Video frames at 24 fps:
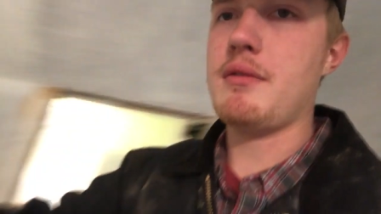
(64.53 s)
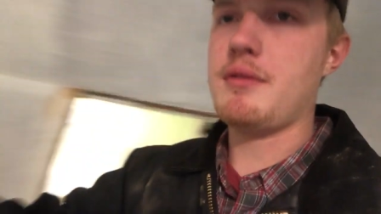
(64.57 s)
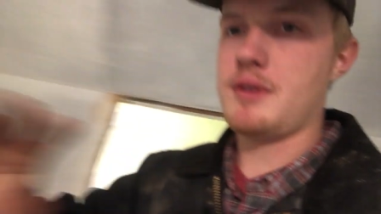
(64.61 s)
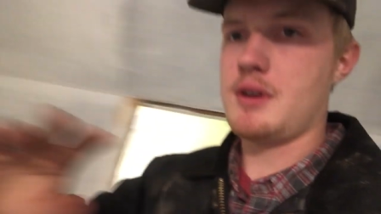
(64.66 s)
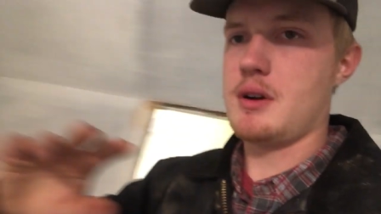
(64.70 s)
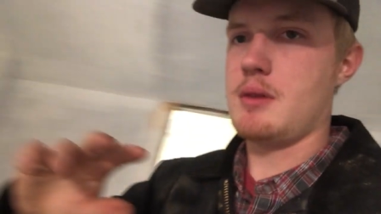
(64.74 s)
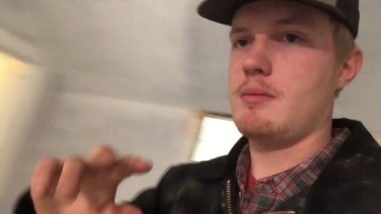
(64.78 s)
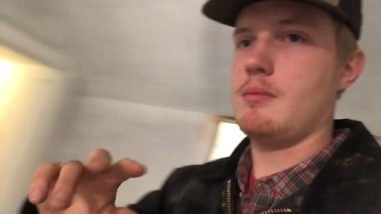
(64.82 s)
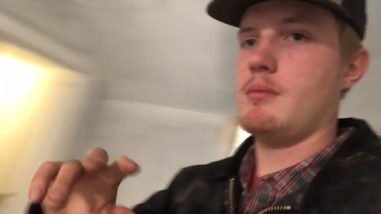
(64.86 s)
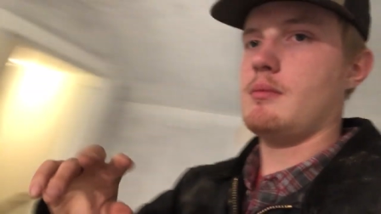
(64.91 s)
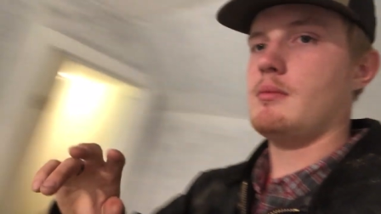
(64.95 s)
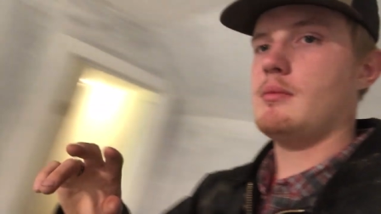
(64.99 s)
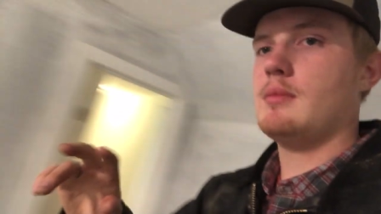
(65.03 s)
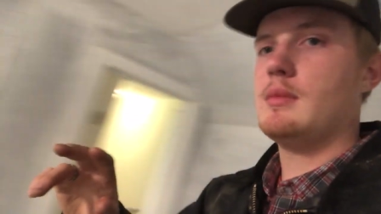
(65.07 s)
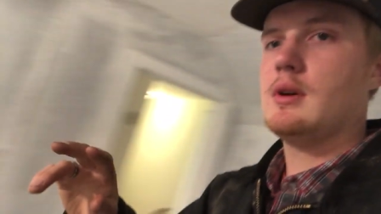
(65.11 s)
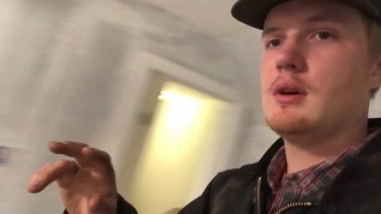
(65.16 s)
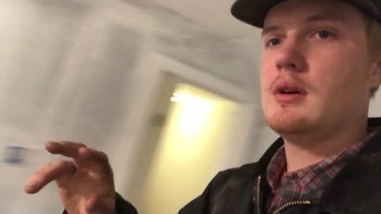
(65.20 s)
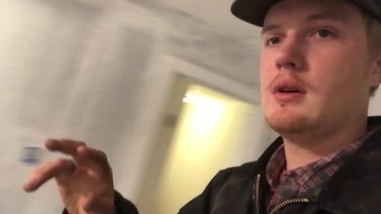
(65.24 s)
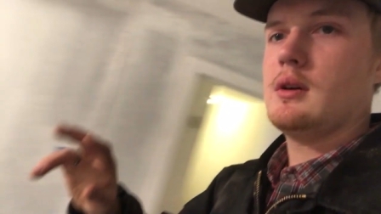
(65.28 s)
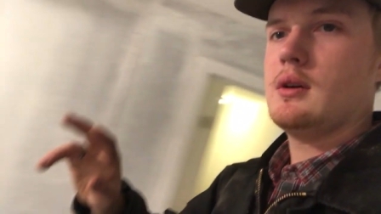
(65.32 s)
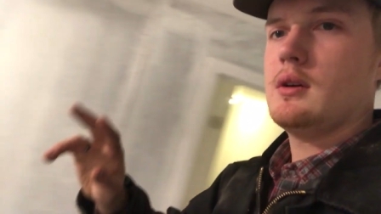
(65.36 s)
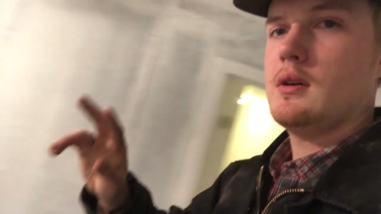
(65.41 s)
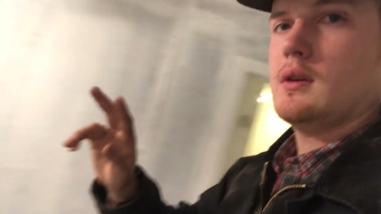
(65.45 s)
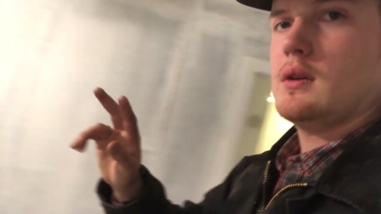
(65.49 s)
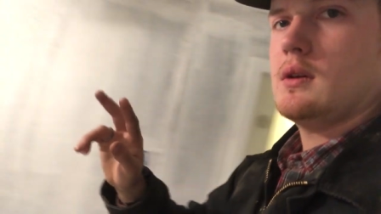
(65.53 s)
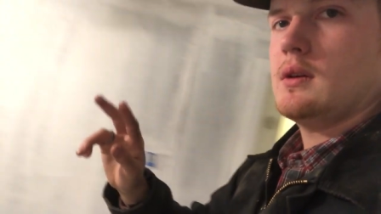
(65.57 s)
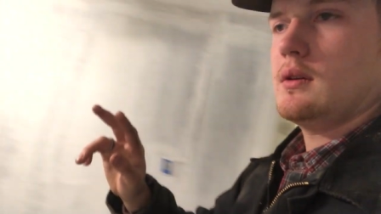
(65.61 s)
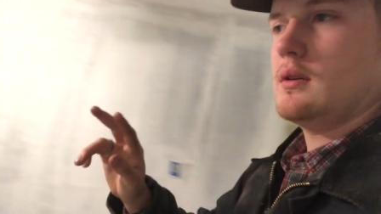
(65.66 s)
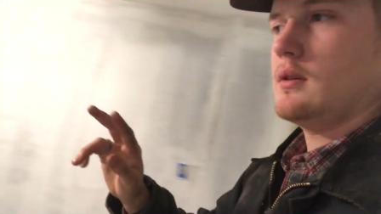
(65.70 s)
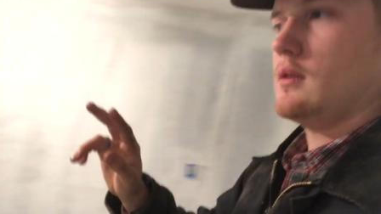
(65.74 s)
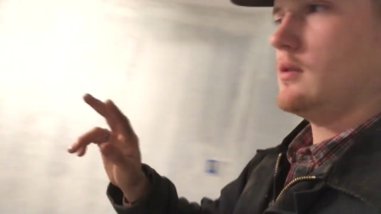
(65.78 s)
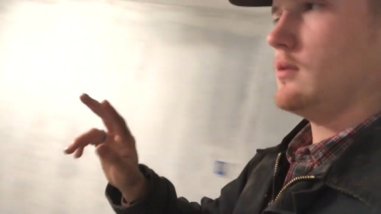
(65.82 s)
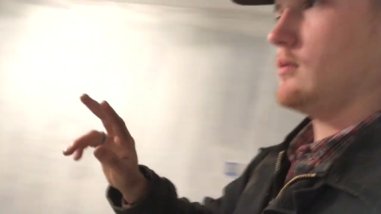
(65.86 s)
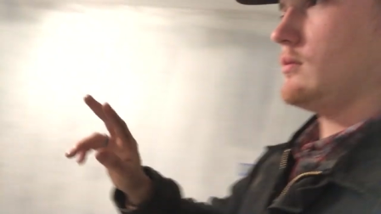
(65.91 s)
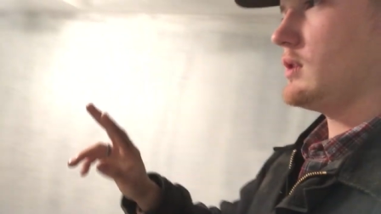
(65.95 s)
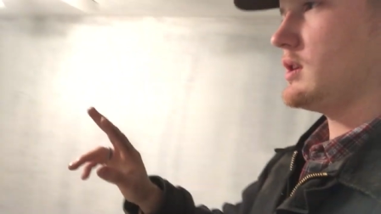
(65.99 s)
from
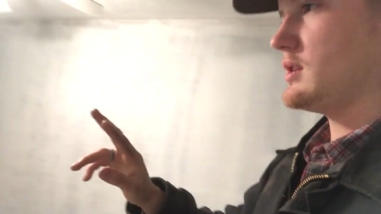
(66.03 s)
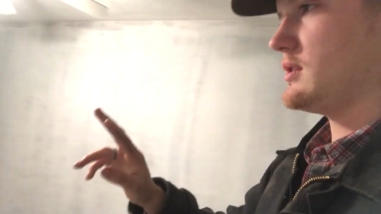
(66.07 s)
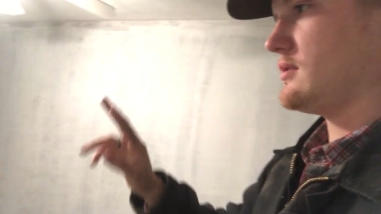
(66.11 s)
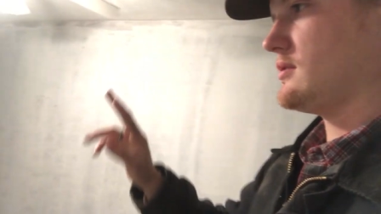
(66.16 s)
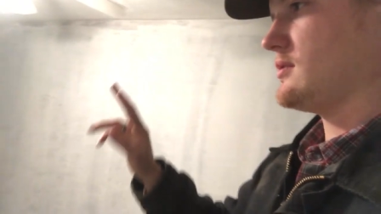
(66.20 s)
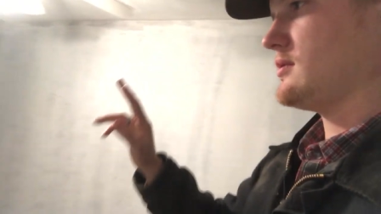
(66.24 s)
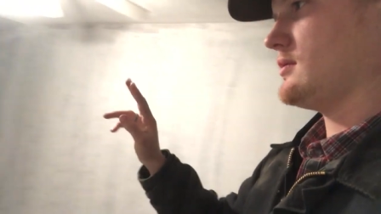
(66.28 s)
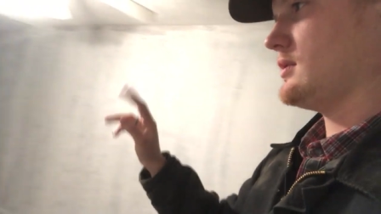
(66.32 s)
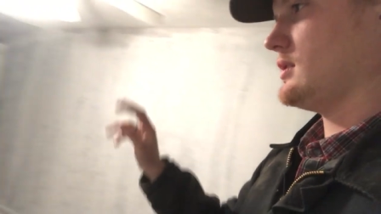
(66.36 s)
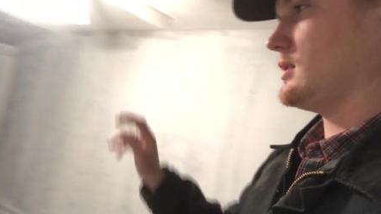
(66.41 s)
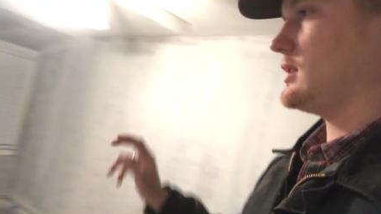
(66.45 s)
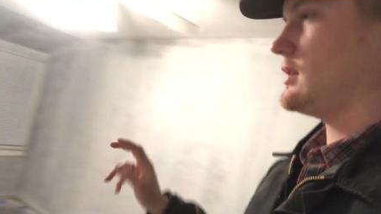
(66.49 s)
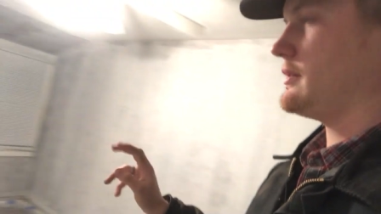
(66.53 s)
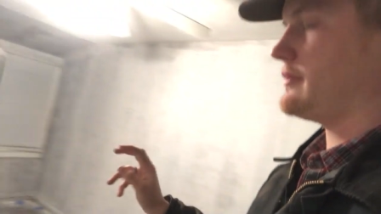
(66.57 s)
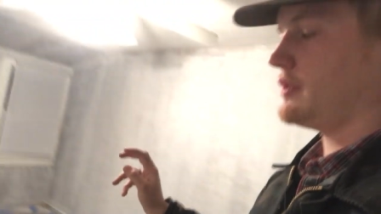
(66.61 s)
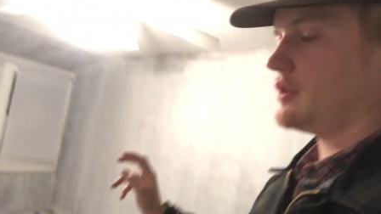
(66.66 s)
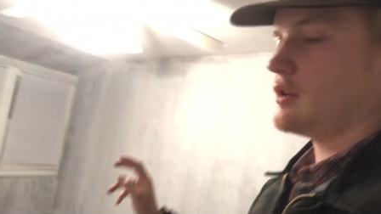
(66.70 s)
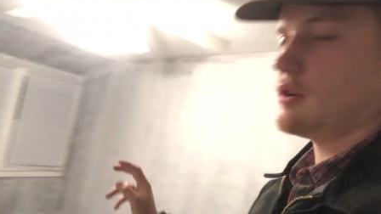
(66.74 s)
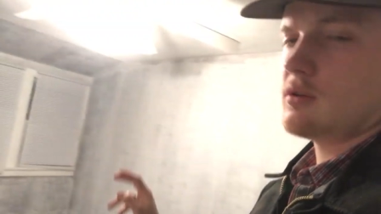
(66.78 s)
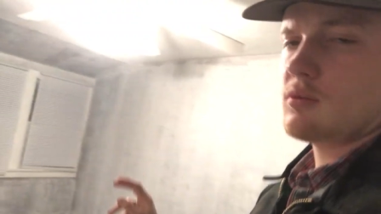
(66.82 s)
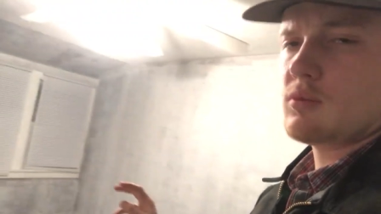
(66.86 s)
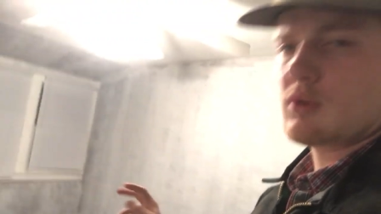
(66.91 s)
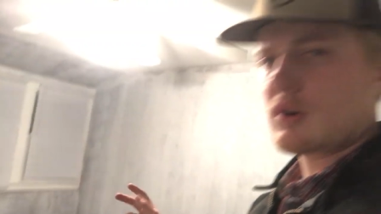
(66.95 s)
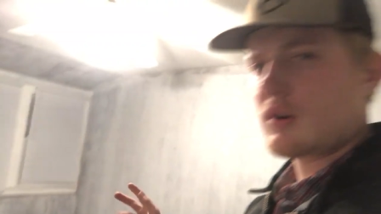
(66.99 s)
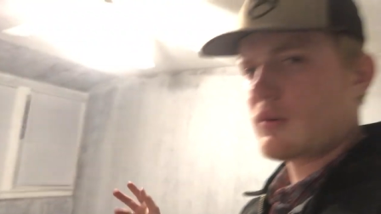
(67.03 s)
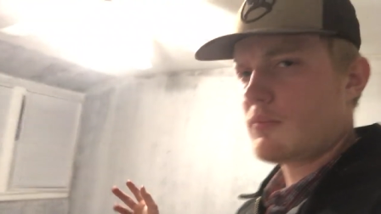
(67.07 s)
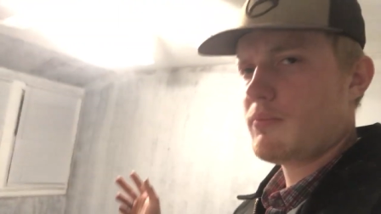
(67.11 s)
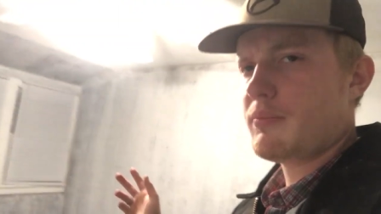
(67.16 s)
what's a living room or